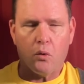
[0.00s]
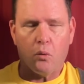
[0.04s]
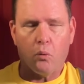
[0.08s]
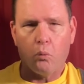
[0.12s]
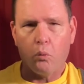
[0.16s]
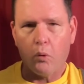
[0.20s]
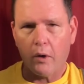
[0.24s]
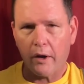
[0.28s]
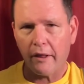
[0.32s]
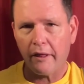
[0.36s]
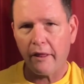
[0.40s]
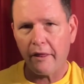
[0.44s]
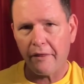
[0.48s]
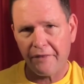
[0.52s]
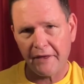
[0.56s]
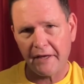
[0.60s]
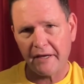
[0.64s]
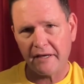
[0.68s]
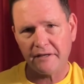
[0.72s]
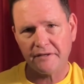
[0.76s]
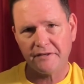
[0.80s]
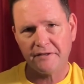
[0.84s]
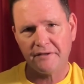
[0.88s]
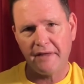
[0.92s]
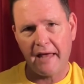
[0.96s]
One of the
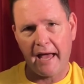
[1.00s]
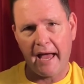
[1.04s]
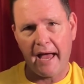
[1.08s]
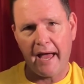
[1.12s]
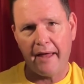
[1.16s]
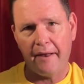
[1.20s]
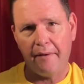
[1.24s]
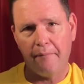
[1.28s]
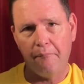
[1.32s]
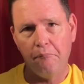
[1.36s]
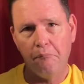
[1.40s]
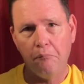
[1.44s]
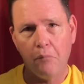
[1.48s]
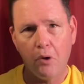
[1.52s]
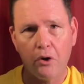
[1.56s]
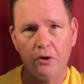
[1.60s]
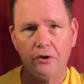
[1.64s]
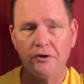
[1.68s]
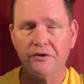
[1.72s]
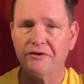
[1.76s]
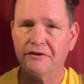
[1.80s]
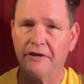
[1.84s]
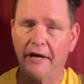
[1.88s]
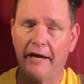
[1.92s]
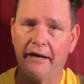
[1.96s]
things that
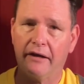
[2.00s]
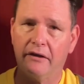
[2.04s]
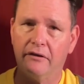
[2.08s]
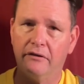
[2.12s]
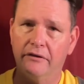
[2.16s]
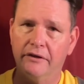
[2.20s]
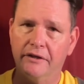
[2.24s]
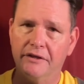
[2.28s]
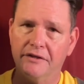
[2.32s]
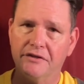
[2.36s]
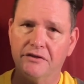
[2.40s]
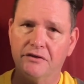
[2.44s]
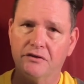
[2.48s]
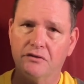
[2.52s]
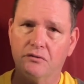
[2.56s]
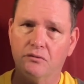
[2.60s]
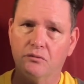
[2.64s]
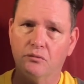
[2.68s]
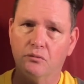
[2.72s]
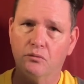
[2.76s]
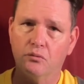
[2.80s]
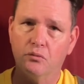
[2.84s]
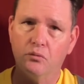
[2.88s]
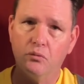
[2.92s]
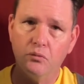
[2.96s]
motorcyclists
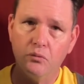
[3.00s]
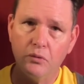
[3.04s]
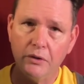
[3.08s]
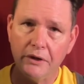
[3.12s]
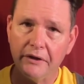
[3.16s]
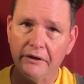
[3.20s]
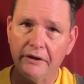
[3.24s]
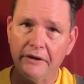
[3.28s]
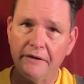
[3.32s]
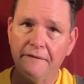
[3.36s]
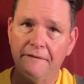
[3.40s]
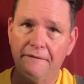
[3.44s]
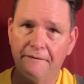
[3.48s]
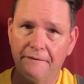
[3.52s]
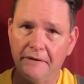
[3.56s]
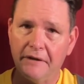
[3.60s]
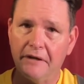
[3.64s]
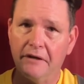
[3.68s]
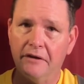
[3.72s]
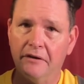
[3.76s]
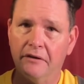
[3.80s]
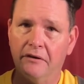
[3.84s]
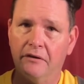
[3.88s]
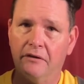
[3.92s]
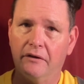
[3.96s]
really
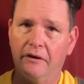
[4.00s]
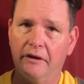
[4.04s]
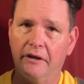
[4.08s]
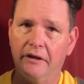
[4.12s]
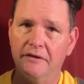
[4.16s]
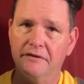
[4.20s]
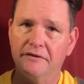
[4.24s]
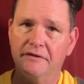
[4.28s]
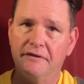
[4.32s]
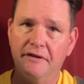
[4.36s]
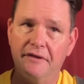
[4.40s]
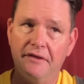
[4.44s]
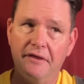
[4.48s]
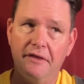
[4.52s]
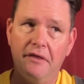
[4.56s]
feel is